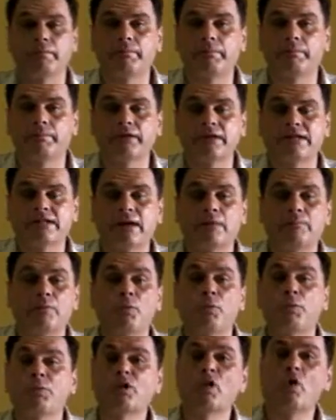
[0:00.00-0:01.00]
for
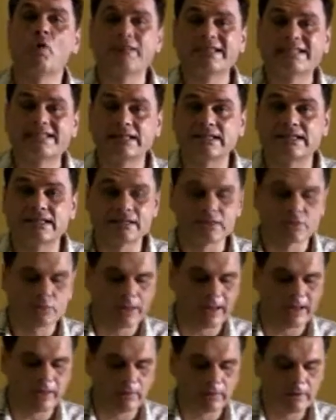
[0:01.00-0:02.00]
example, promises as
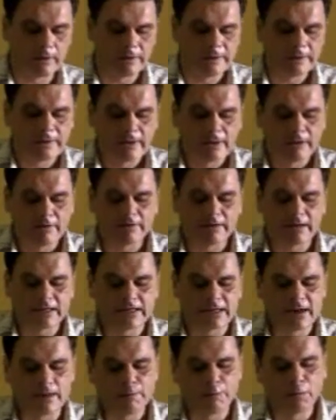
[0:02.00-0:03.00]
well. For
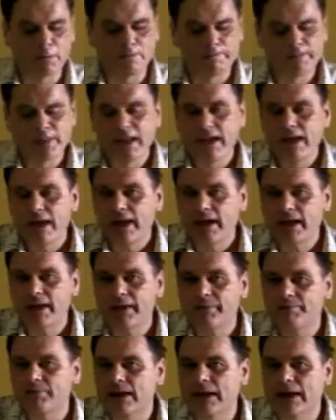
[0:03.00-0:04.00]
example,
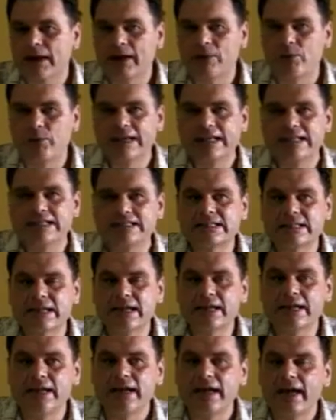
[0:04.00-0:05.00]
we can
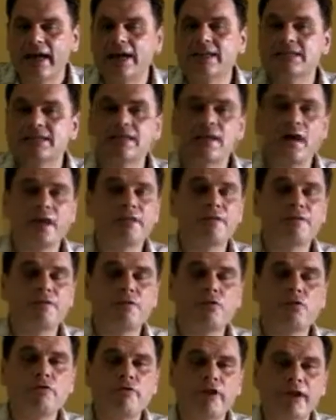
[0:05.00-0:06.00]
say, "Is that the
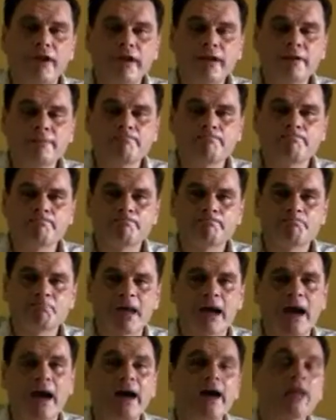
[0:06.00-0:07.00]
phone ringing?
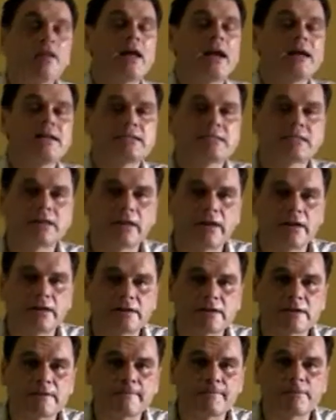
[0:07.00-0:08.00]
I'll answer
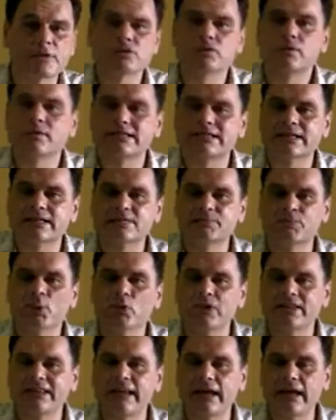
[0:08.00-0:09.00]
it." So it's a
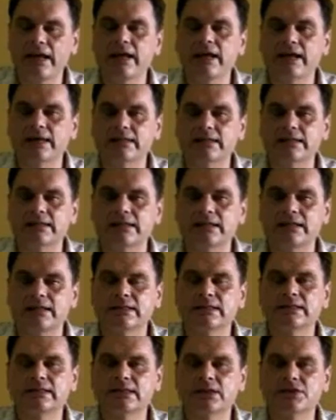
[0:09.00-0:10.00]
spontaneous
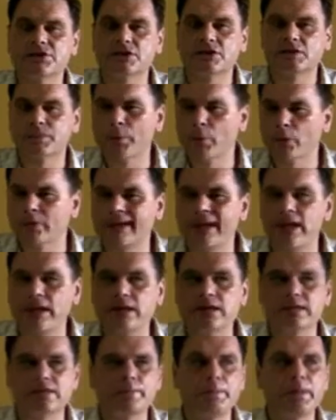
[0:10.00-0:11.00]
decision.
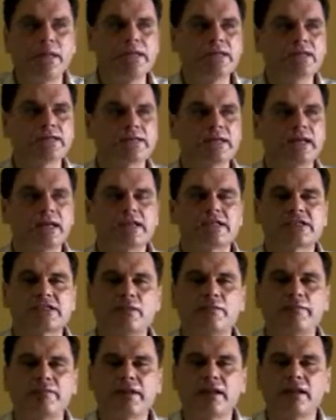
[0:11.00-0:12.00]
Spontaneous means
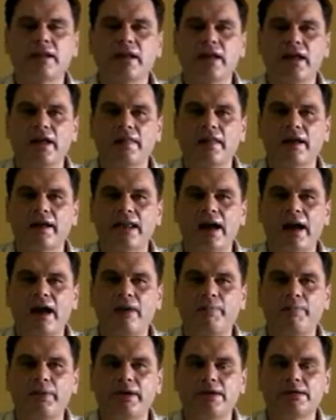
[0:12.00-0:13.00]
something that
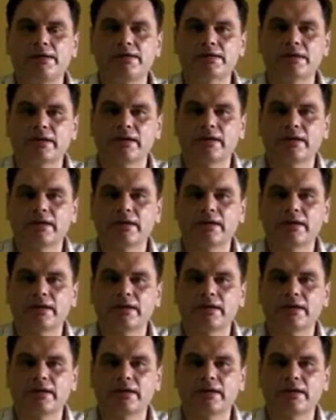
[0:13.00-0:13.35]
happens